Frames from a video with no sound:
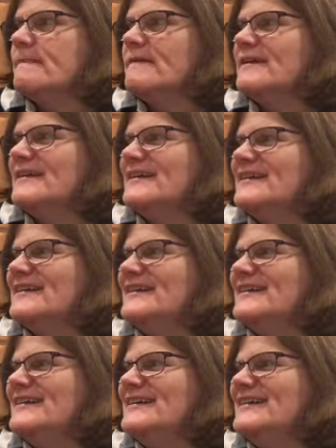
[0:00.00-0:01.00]

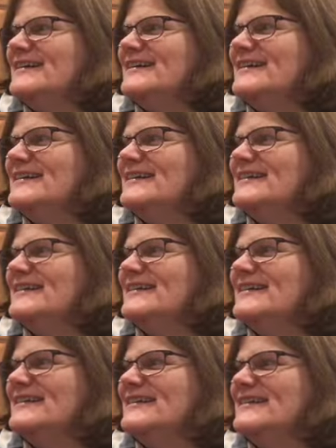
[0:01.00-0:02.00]

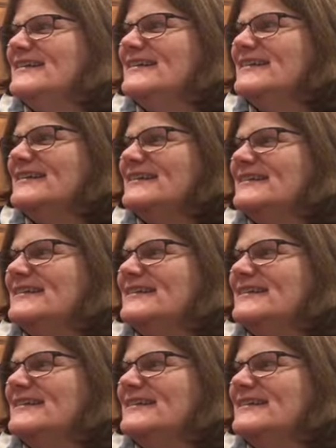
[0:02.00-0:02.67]
(silent)